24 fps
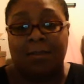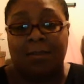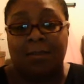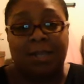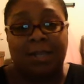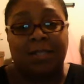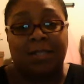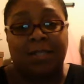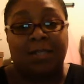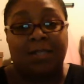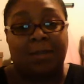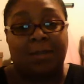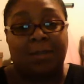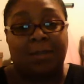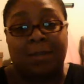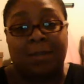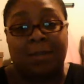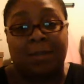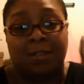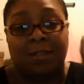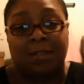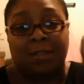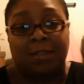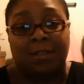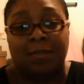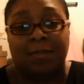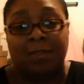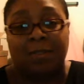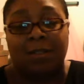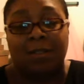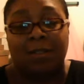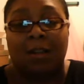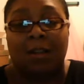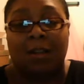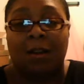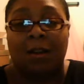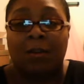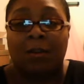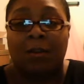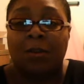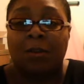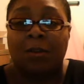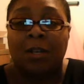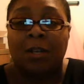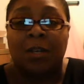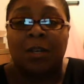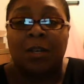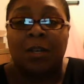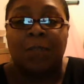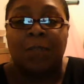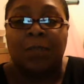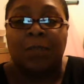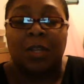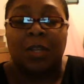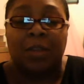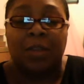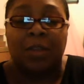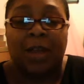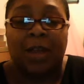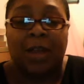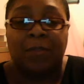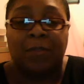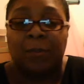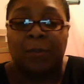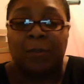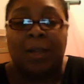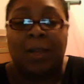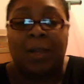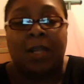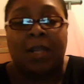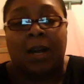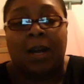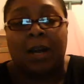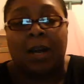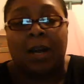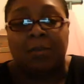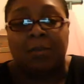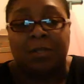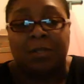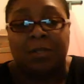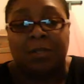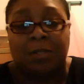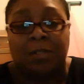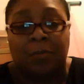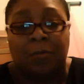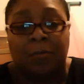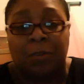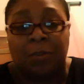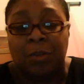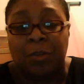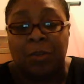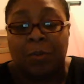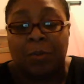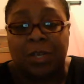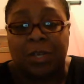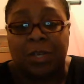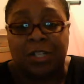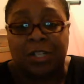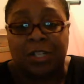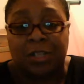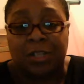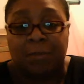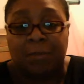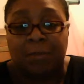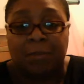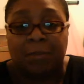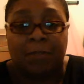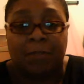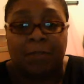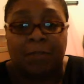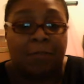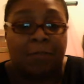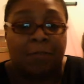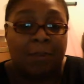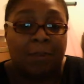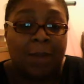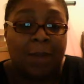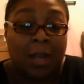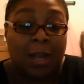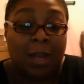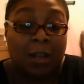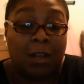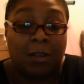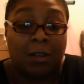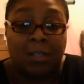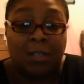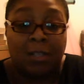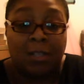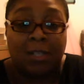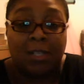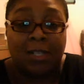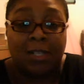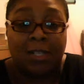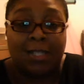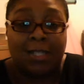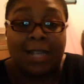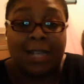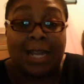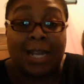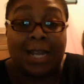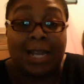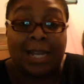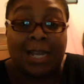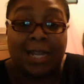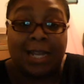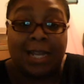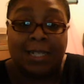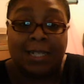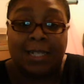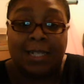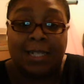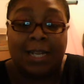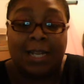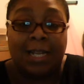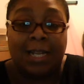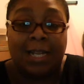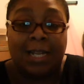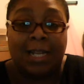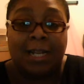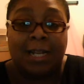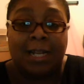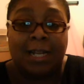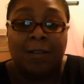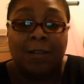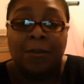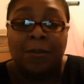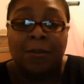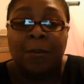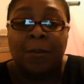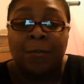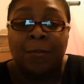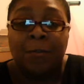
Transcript: expensive, so you have to weigh the options of where you want to ship in from, how long it's going to take to get here.